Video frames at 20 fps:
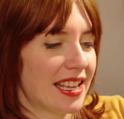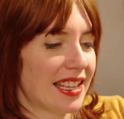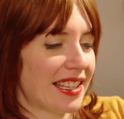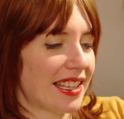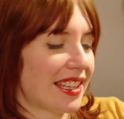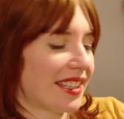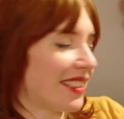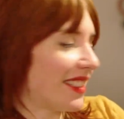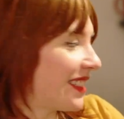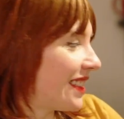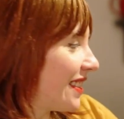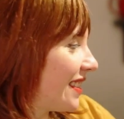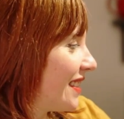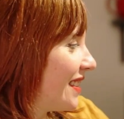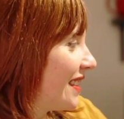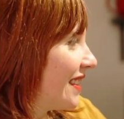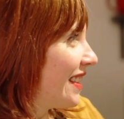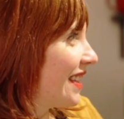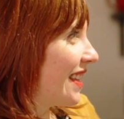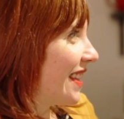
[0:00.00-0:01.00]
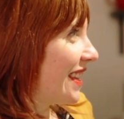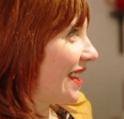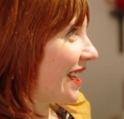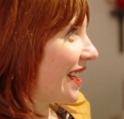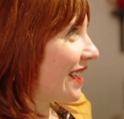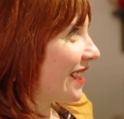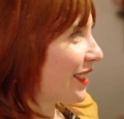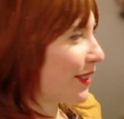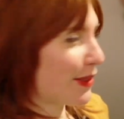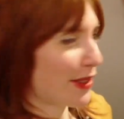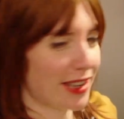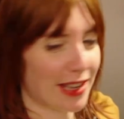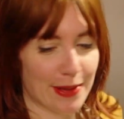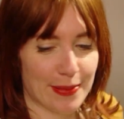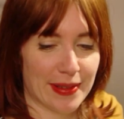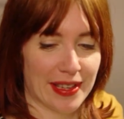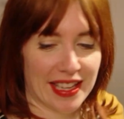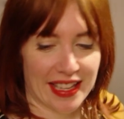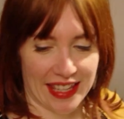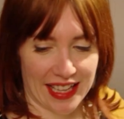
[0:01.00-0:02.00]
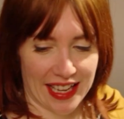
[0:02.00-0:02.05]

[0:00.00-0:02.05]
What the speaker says: yes, that is why I got